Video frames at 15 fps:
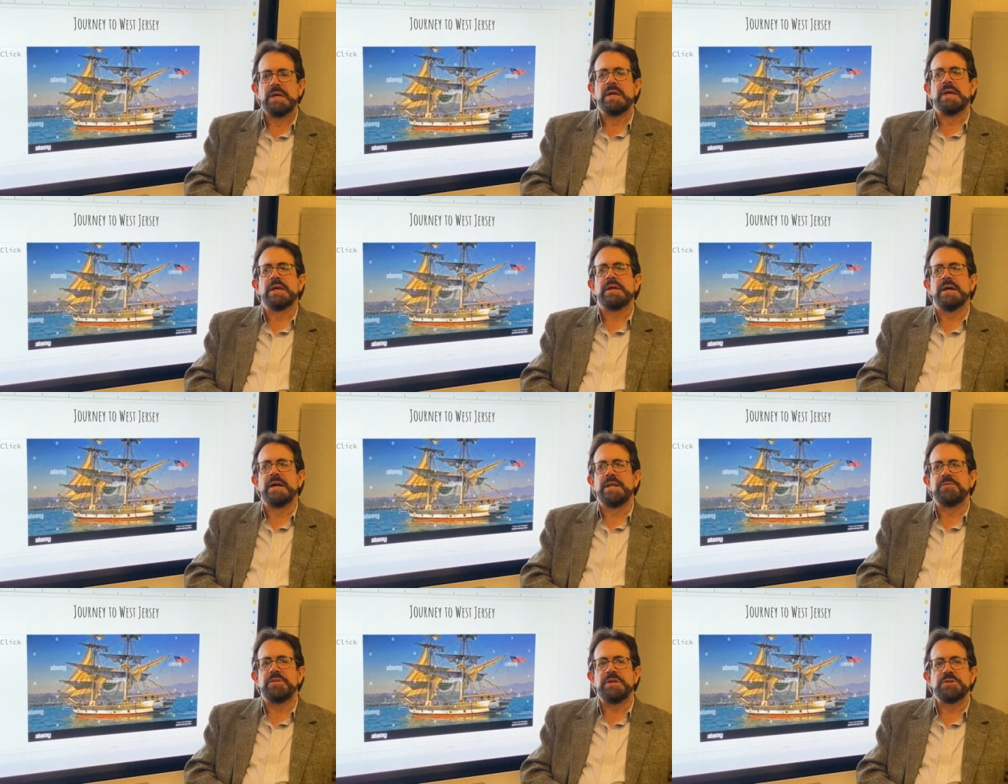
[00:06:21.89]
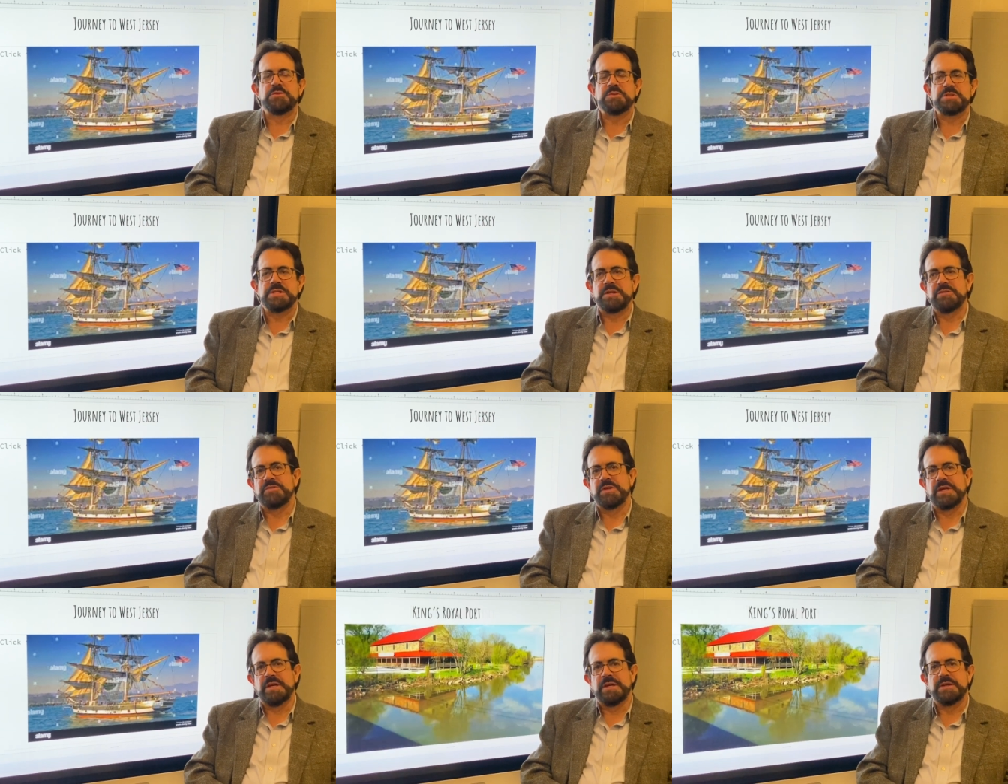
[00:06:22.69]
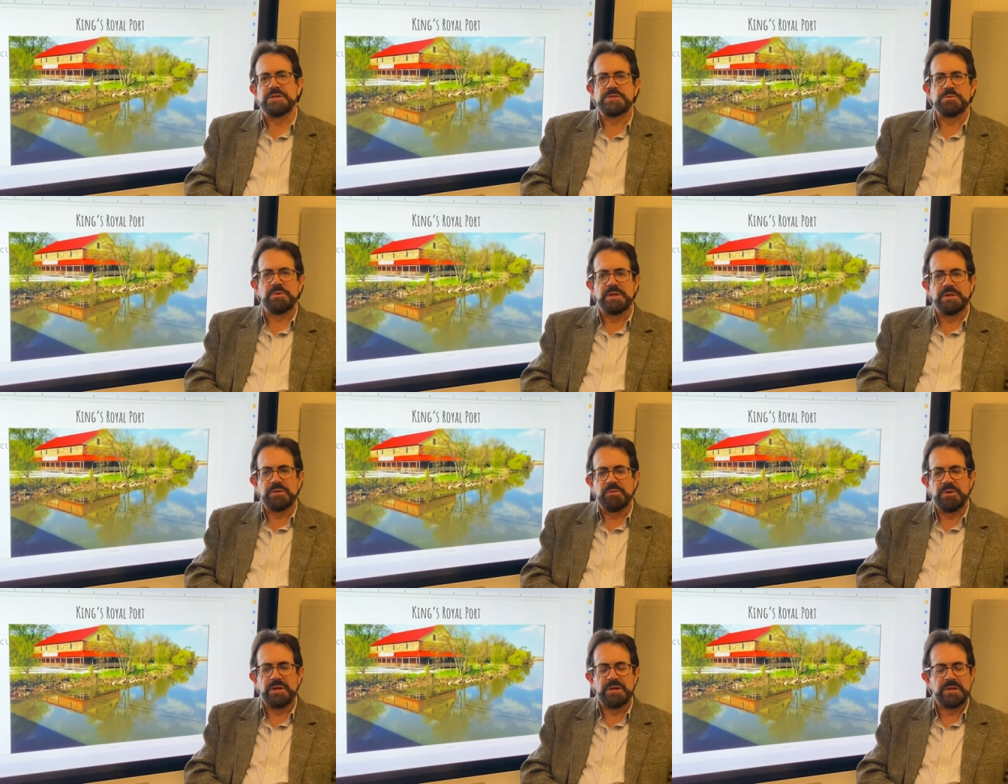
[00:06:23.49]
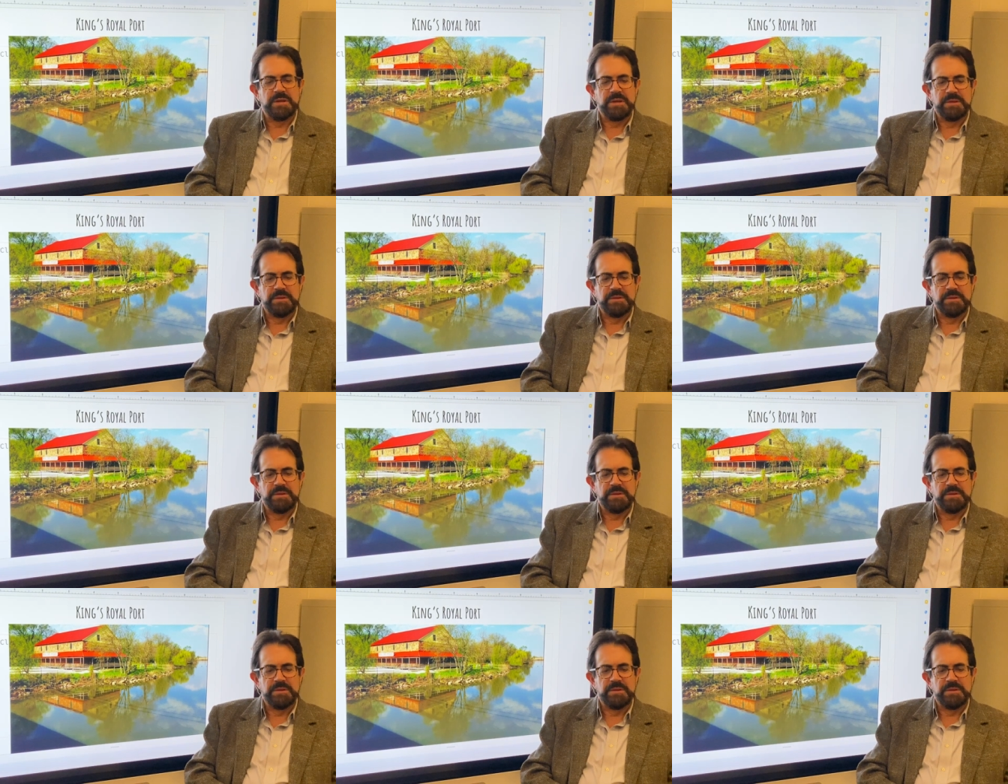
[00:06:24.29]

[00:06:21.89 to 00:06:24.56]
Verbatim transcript: And kind of the interesting thing is when, when,